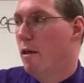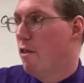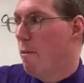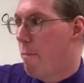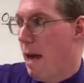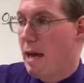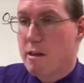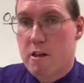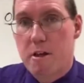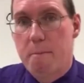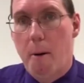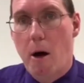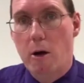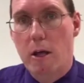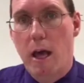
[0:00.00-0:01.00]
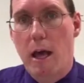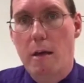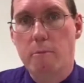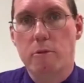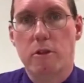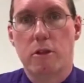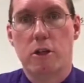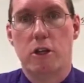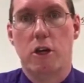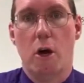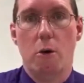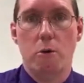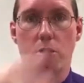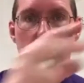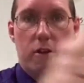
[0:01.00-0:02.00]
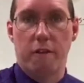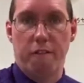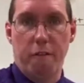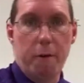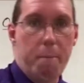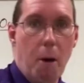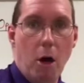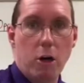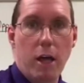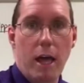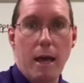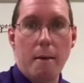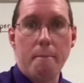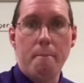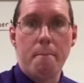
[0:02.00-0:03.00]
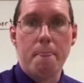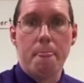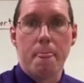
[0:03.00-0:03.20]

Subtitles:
the basketball game to go to the football game,